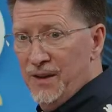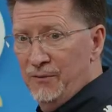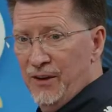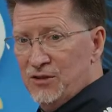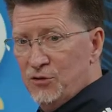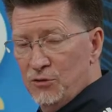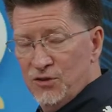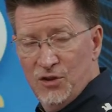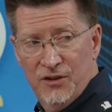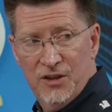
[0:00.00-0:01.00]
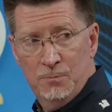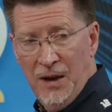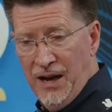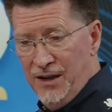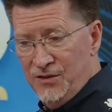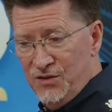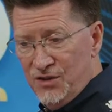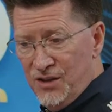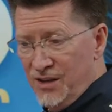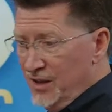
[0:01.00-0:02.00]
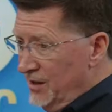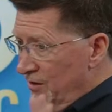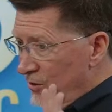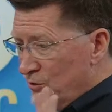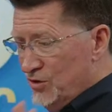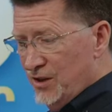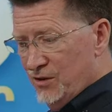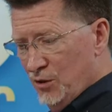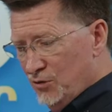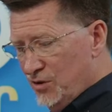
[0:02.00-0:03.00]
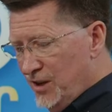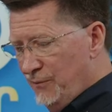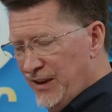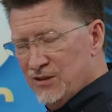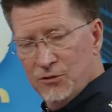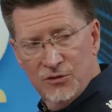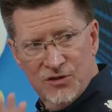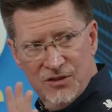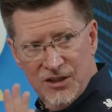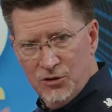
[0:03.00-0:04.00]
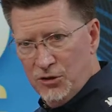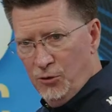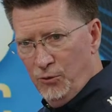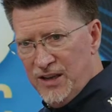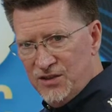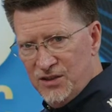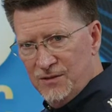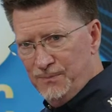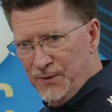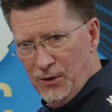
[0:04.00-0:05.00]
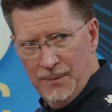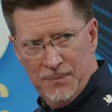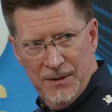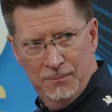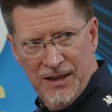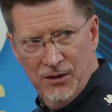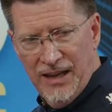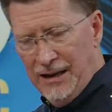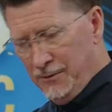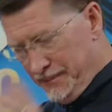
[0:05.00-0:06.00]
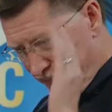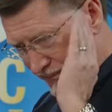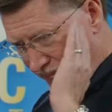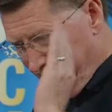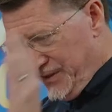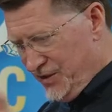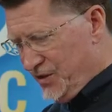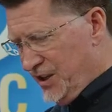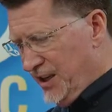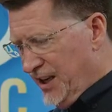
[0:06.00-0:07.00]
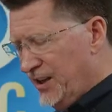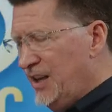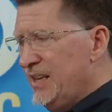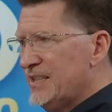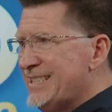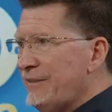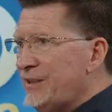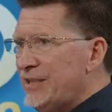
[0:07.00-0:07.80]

investors on these bonds, those are the investors. They took a risk. They're not being bailed out. See ya. Yeah.